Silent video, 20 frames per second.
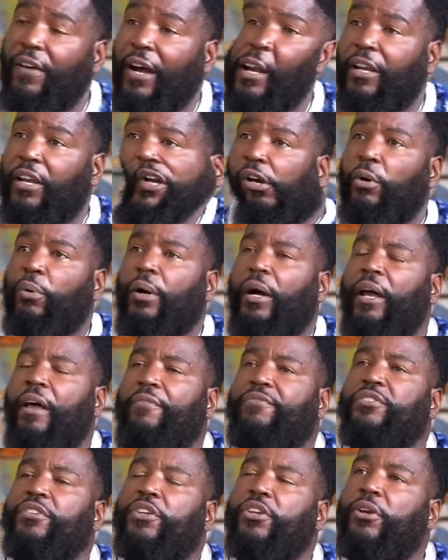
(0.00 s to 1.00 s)
I go, I
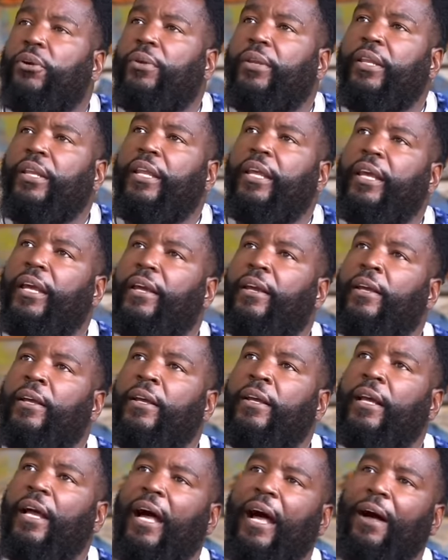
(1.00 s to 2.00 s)
have security there.
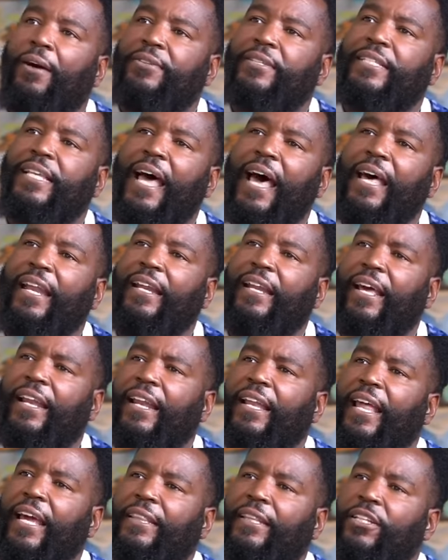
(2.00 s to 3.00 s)
Outside of that, I
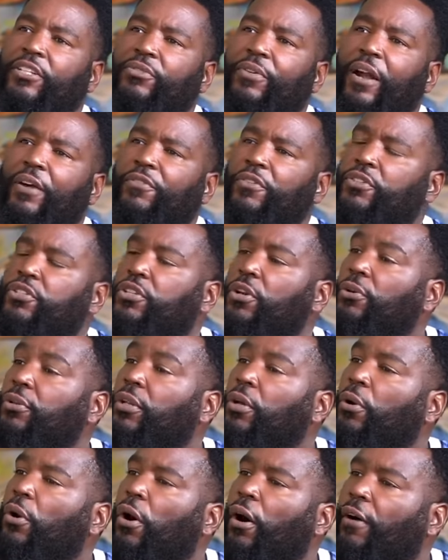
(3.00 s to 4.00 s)
like to travel
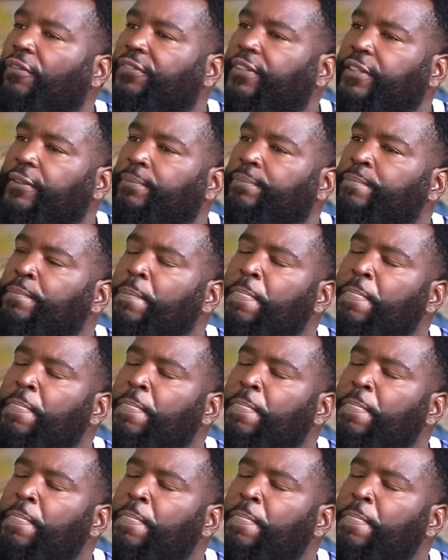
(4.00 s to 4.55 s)
solo often.